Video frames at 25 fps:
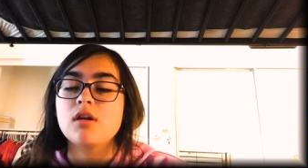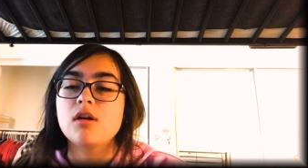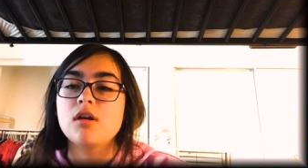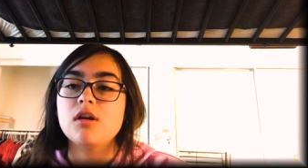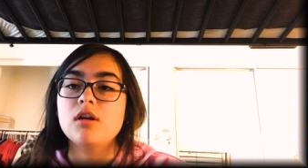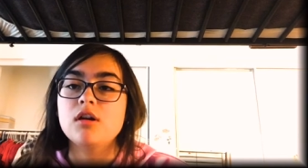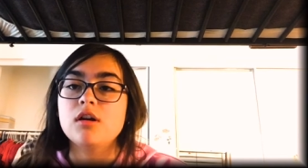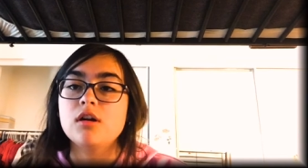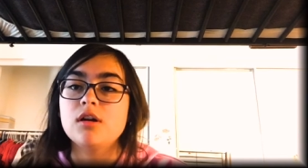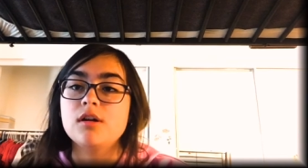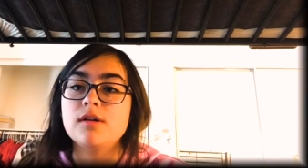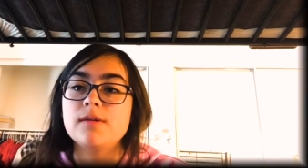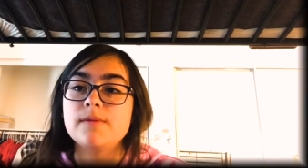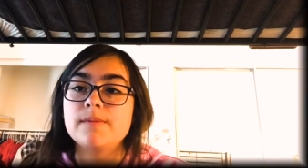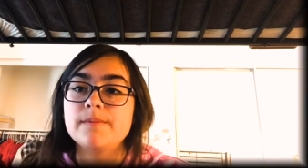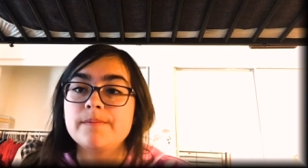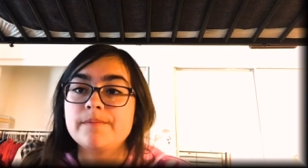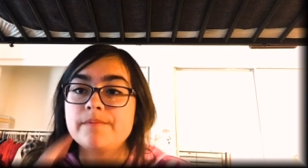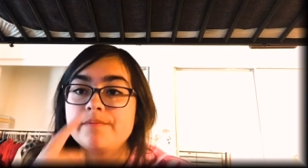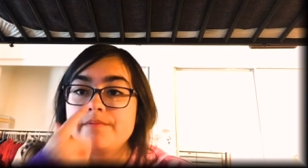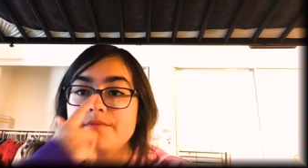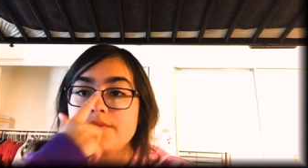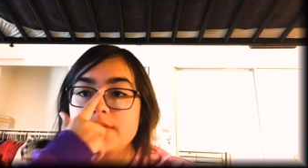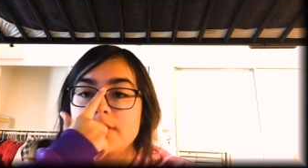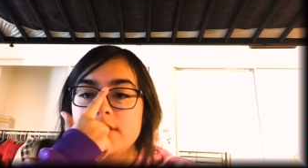
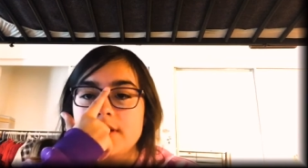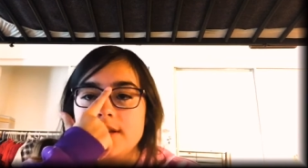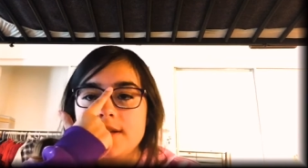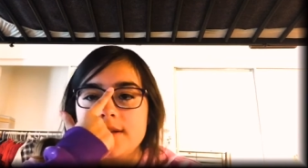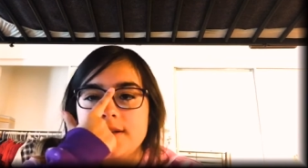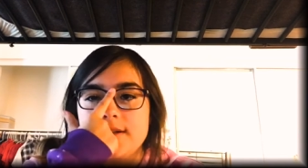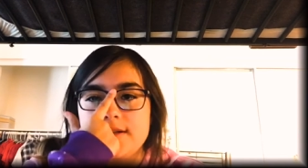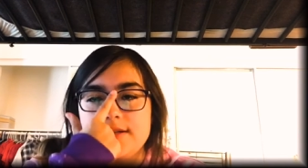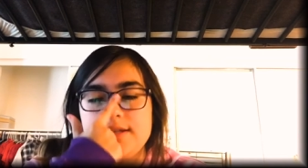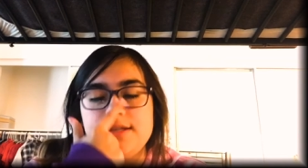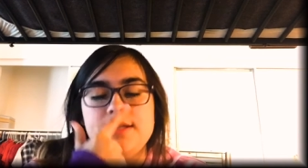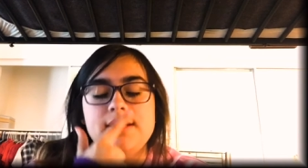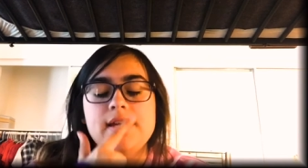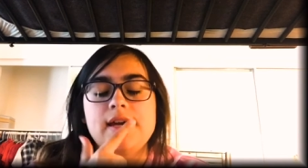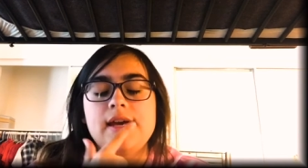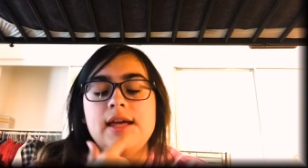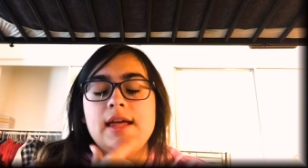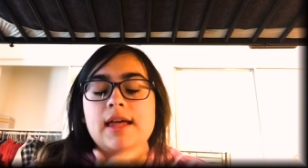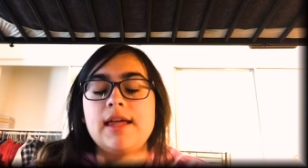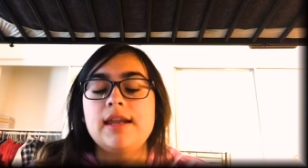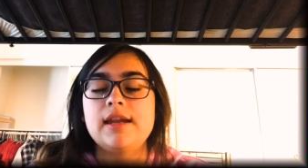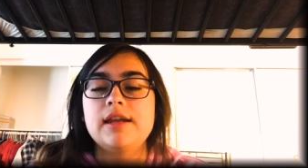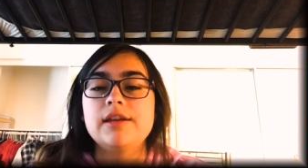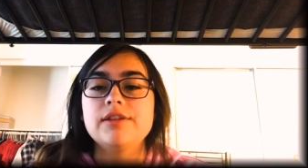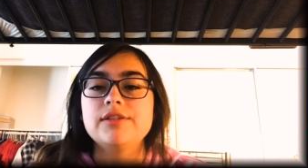um,
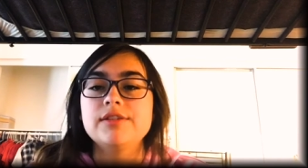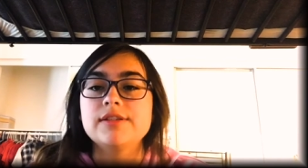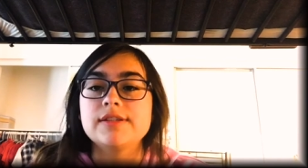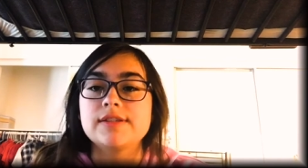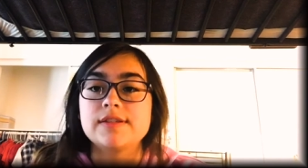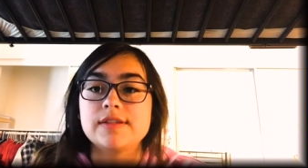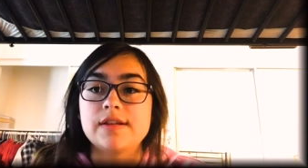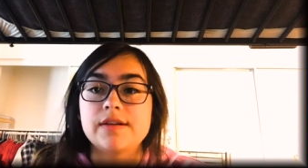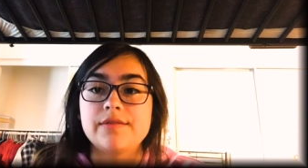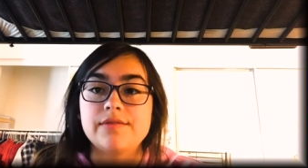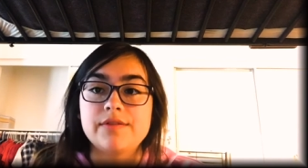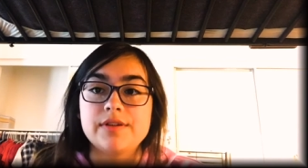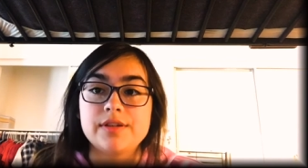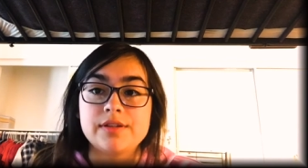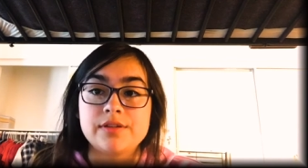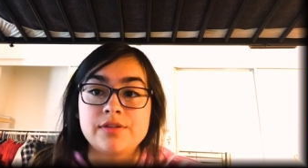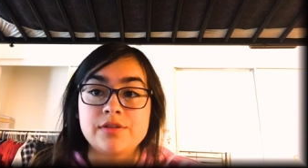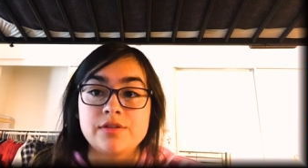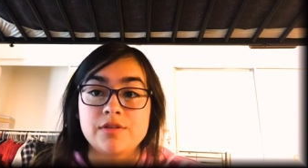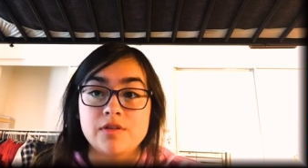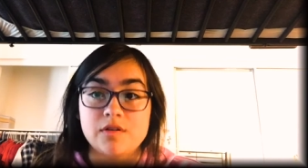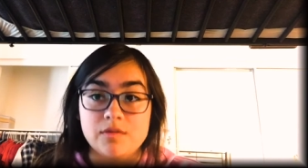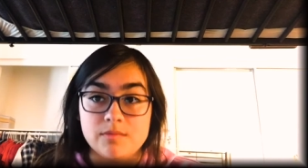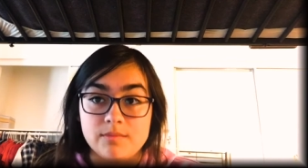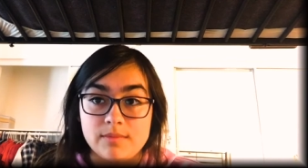yeah, and I just love it
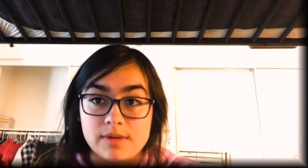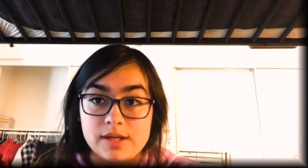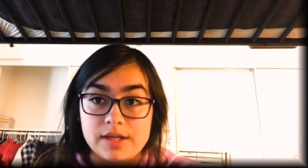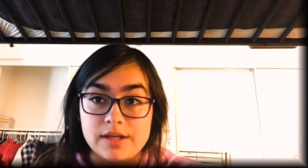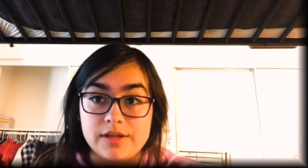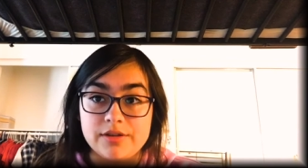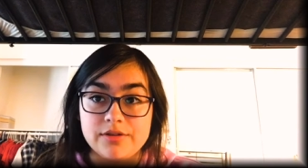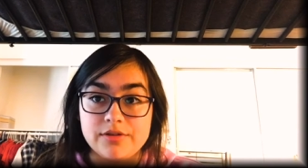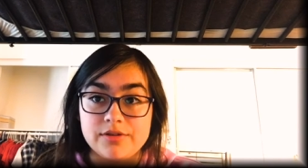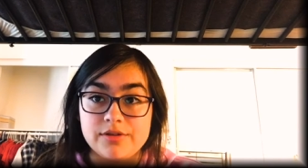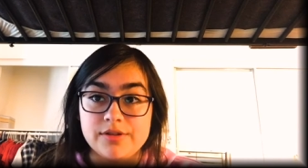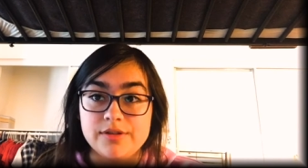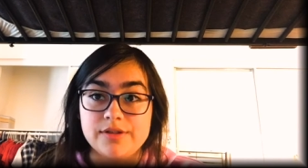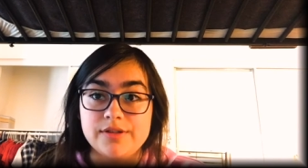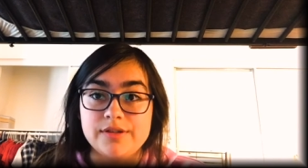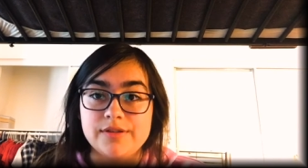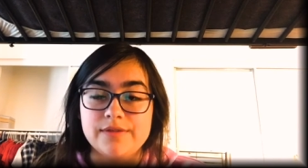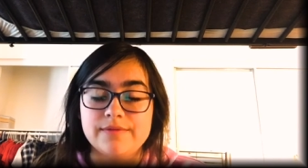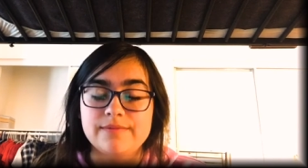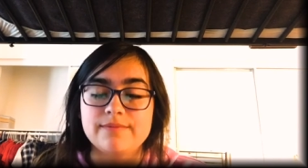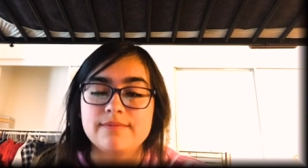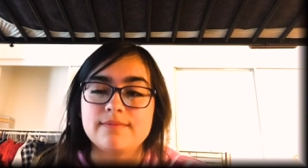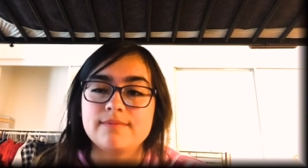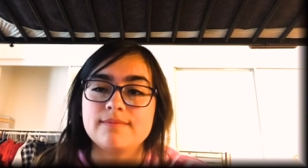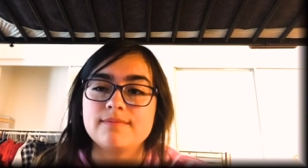so much.
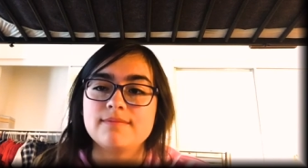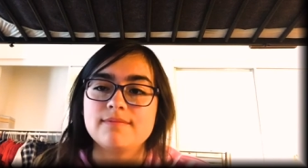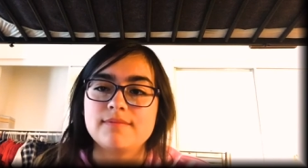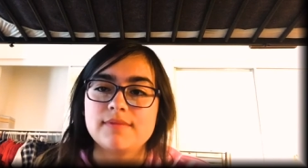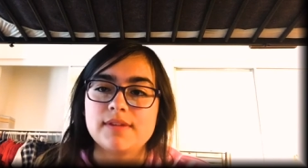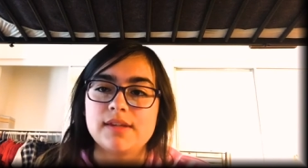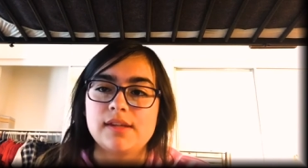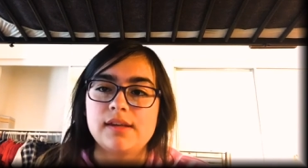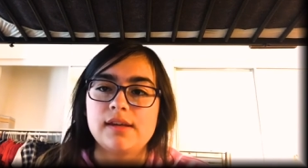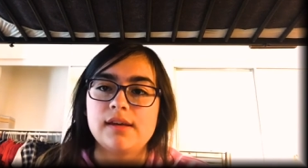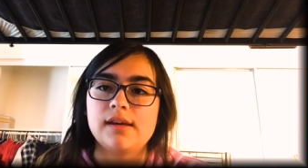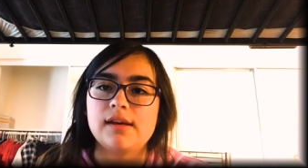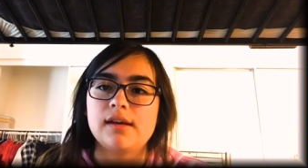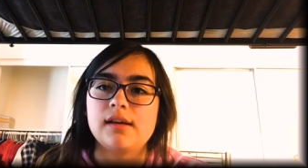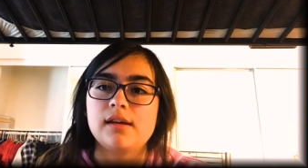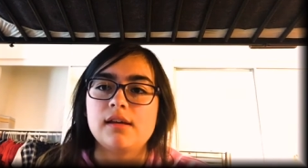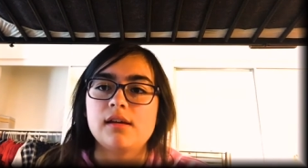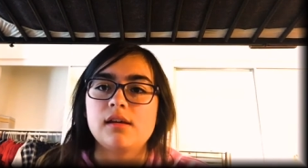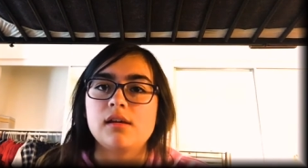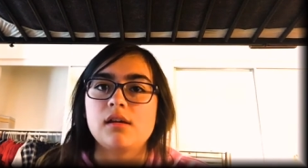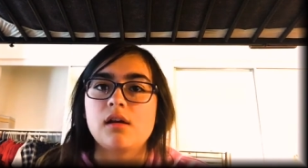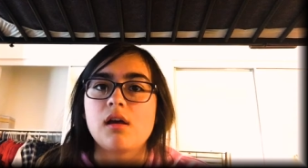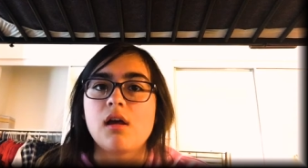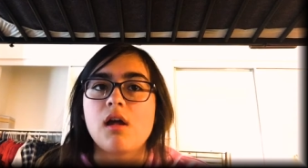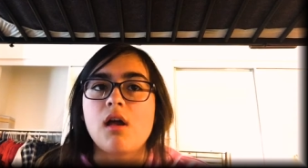
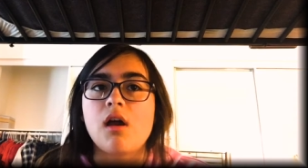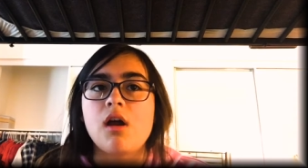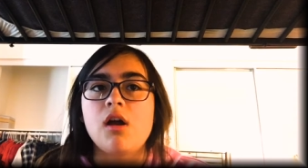Yeah.